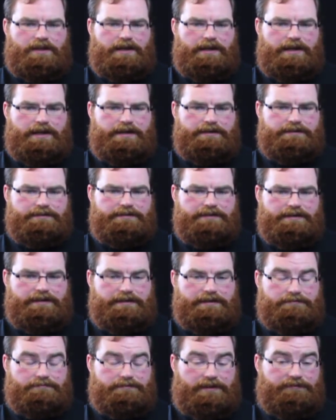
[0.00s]
And
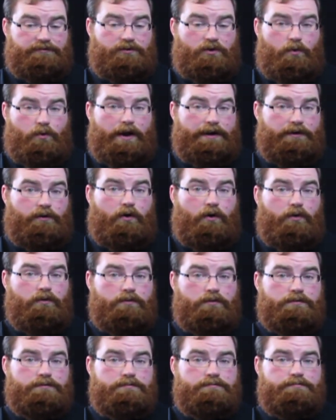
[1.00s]
it left quite a
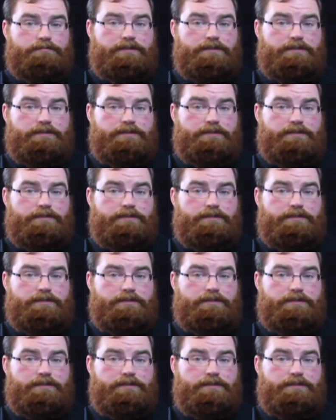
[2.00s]
hole,